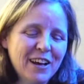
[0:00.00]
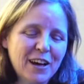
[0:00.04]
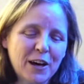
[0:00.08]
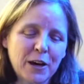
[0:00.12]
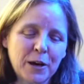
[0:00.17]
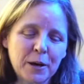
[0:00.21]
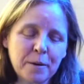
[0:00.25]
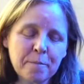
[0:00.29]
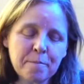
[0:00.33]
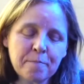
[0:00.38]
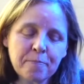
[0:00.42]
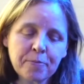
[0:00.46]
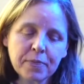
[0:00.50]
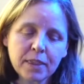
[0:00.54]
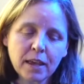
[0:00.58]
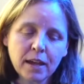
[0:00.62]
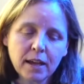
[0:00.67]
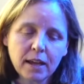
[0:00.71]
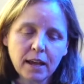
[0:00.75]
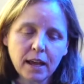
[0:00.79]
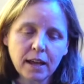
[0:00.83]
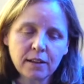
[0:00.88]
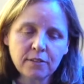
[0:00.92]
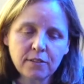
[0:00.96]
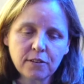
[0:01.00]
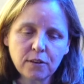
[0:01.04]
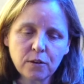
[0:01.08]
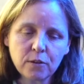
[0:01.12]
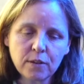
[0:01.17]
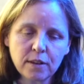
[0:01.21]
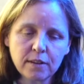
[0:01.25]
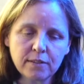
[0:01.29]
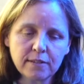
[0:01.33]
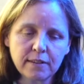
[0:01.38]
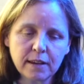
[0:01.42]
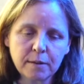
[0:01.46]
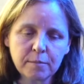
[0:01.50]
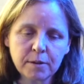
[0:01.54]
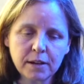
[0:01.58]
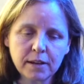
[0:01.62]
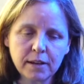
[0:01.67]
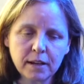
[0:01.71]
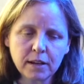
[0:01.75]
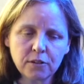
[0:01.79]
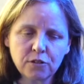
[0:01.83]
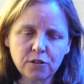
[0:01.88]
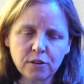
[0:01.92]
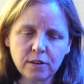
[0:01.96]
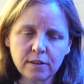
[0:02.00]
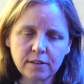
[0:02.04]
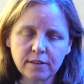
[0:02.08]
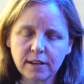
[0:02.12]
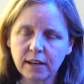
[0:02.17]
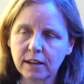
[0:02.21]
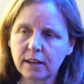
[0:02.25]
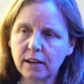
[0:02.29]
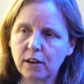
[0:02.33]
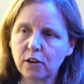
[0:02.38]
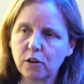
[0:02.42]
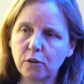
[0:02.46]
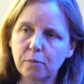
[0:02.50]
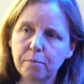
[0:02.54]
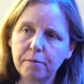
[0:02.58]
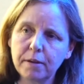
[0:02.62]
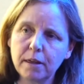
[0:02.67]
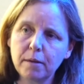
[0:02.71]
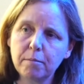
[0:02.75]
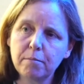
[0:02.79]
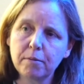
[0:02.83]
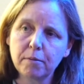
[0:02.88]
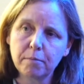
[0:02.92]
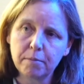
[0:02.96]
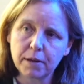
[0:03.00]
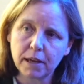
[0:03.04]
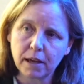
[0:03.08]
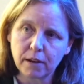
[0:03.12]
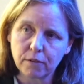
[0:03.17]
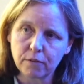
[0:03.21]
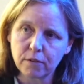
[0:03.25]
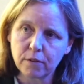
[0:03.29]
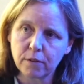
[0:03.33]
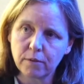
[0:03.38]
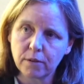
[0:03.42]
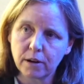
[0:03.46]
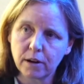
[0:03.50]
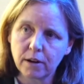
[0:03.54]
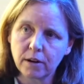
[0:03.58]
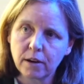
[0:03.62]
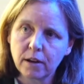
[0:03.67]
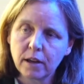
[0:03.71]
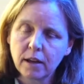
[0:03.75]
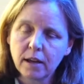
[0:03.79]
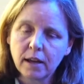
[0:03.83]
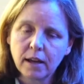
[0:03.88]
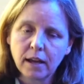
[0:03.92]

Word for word: Um, and so the same idea shouldn't technical people be everywhere?